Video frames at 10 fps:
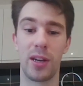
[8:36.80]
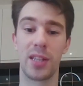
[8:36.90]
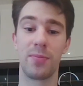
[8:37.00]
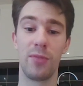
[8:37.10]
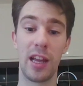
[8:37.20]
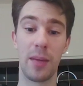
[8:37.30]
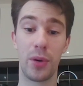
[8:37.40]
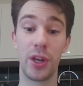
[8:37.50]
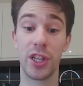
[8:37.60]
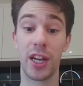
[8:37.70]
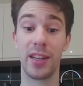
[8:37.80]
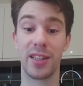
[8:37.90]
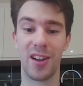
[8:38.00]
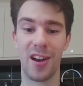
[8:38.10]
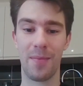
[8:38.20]
Chris. Really appreciate your
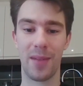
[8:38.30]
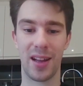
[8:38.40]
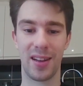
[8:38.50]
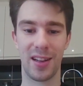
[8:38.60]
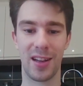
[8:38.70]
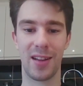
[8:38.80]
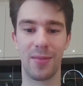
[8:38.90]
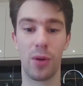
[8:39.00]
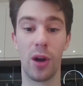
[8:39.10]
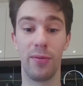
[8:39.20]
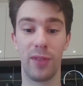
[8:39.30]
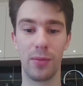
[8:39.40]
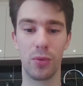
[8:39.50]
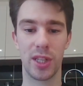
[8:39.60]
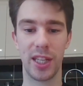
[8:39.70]
time, and hopefully,
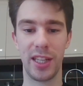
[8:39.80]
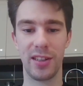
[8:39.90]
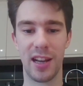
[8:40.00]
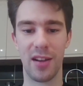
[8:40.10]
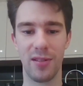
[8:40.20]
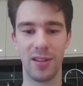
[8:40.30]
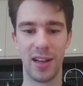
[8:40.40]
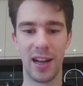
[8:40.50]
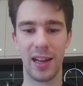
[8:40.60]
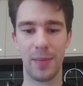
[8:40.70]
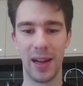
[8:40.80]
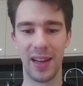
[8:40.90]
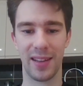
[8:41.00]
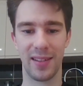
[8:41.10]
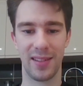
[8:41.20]
we'll see you down at Ali Pali.